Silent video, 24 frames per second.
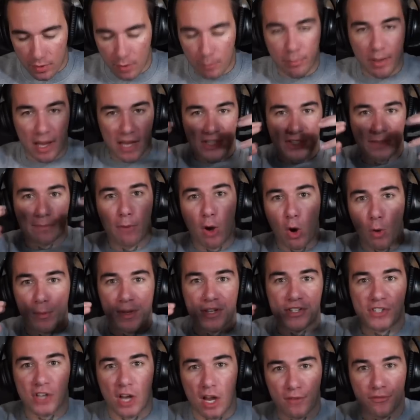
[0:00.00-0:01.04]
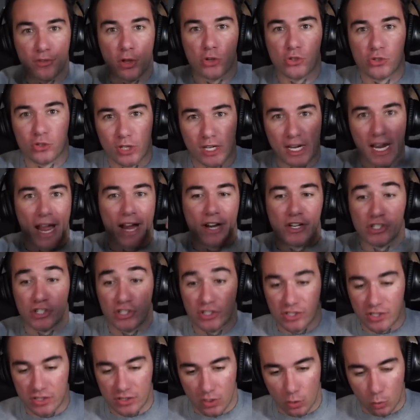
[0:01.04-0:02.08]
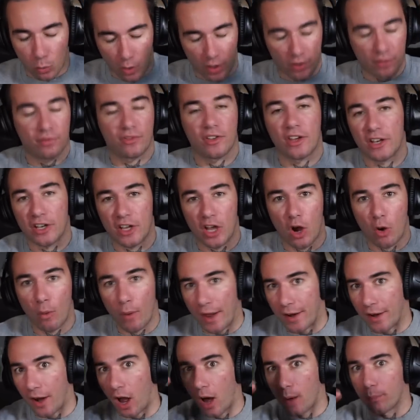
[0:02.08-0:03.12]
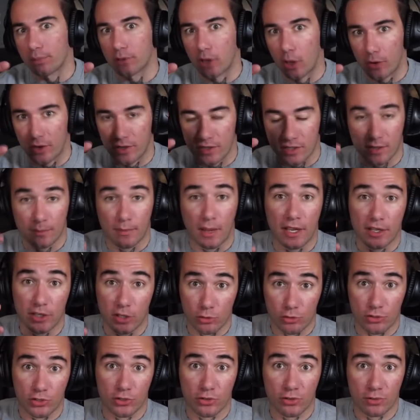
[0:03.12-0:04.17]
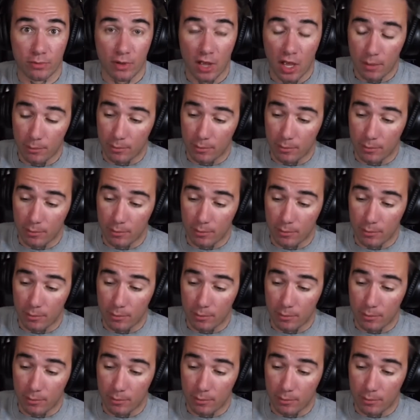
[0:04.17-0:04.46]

the best moments of those reactions into one video and upload it to my YouTube.